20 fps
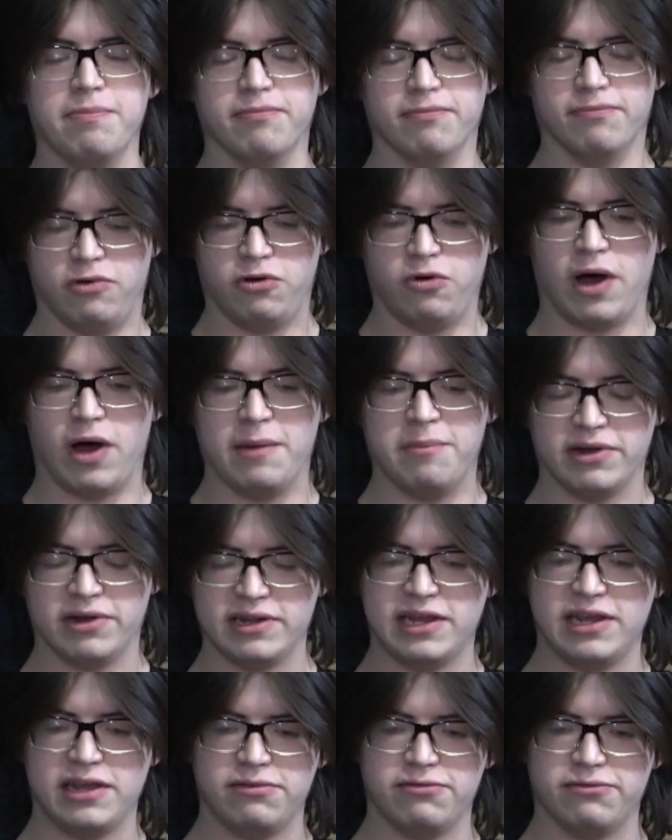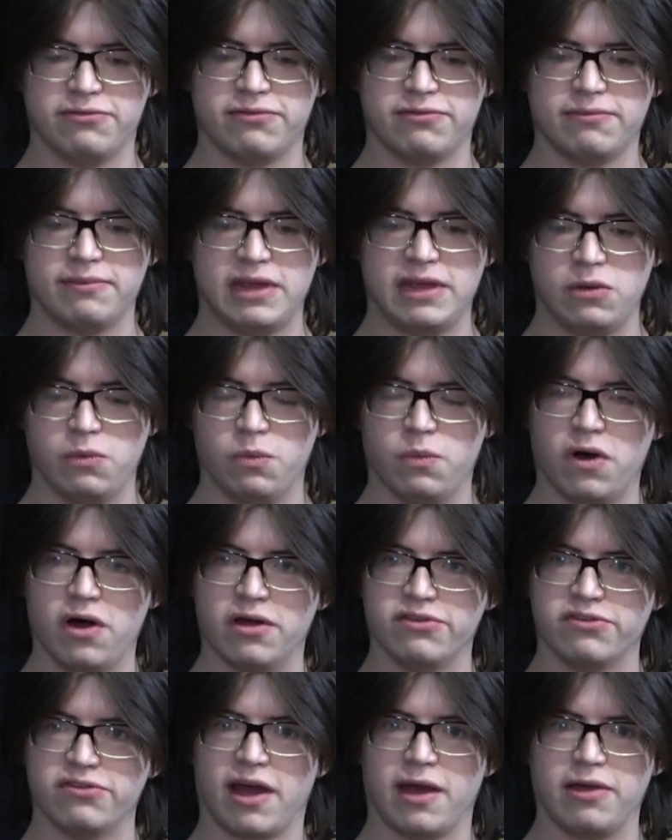who I believe he
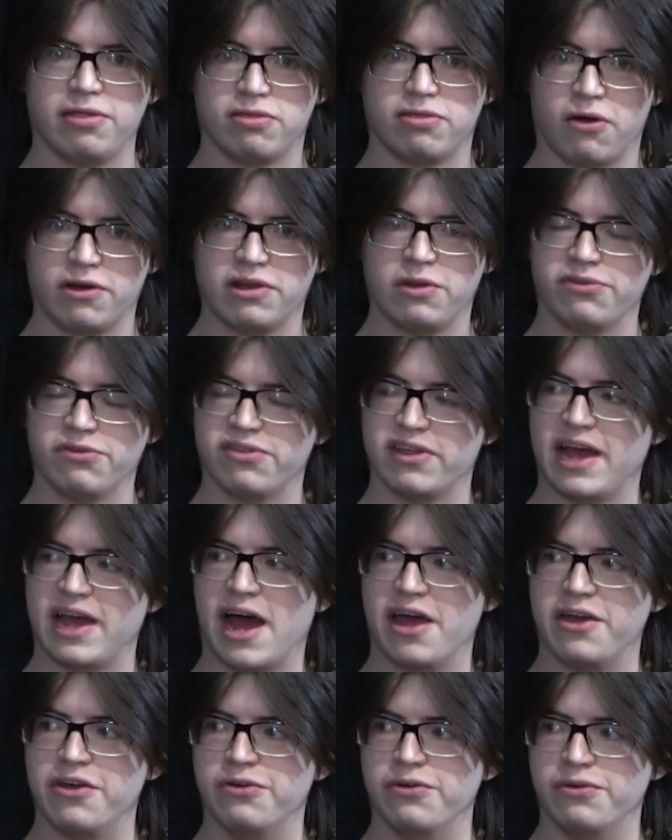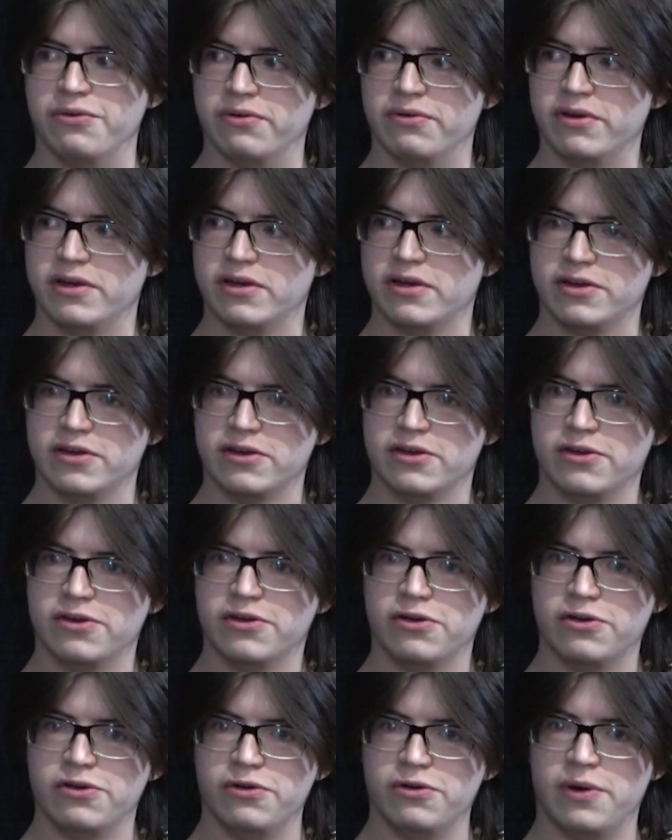was. I thought he was the guy
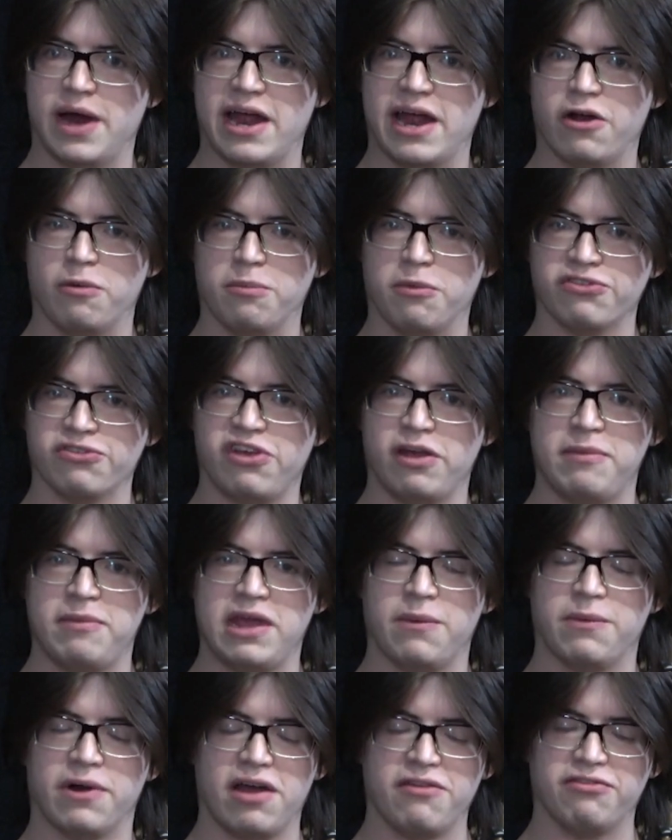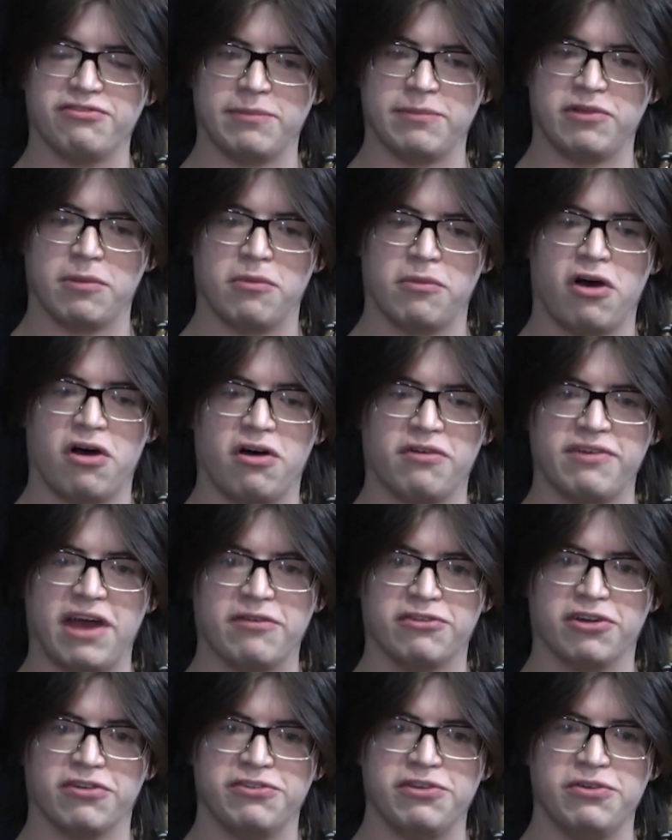who had almost hit me when I flipped him off.
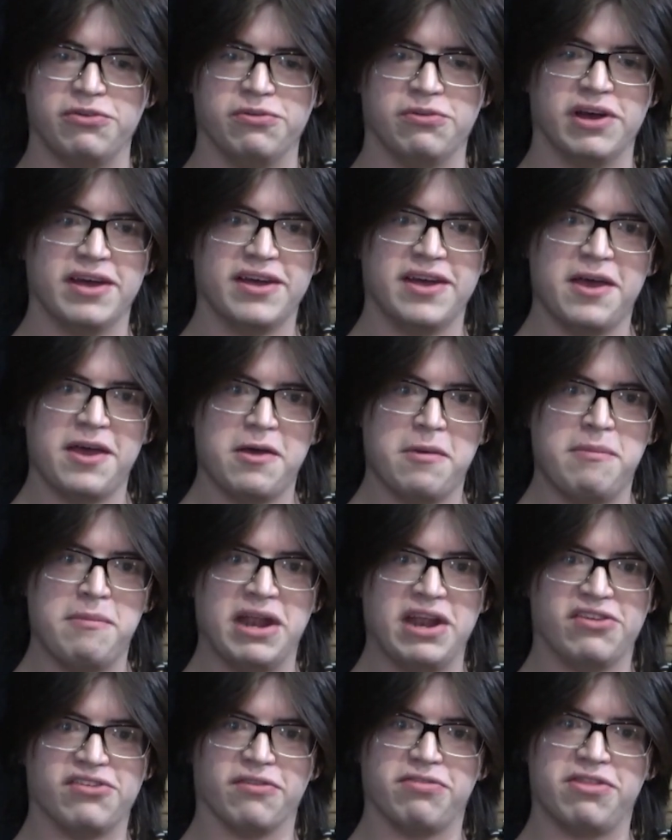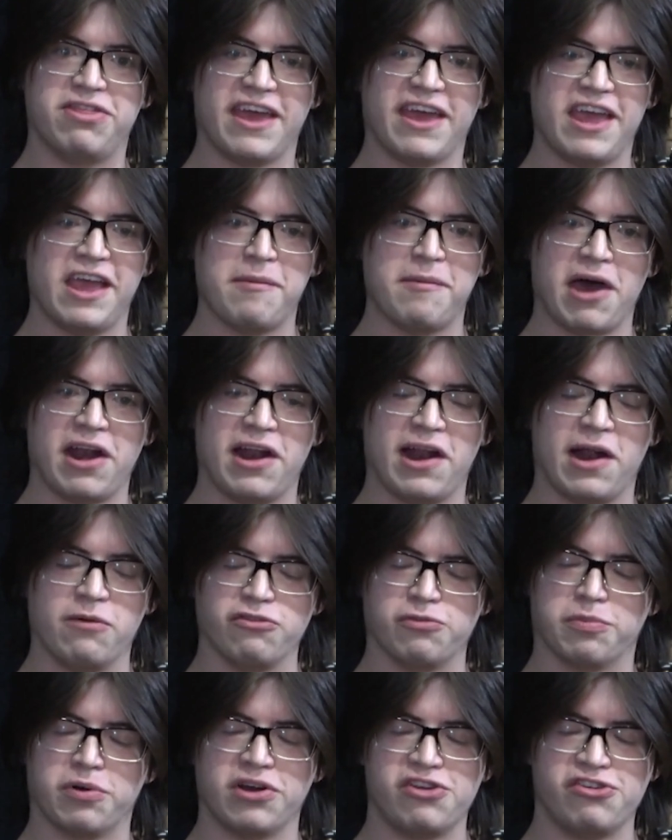After a few minutes of thinking about it, I was
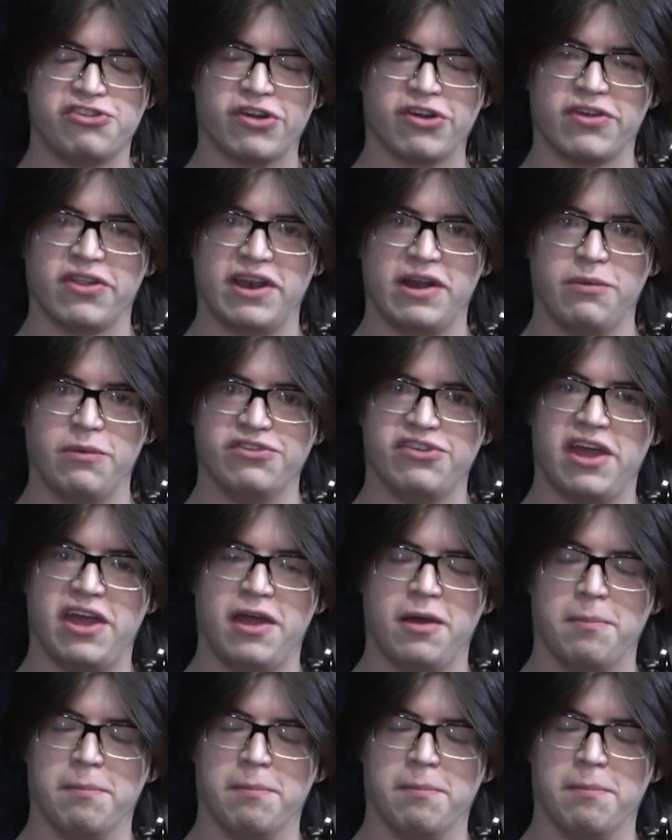pretty sure that it was him.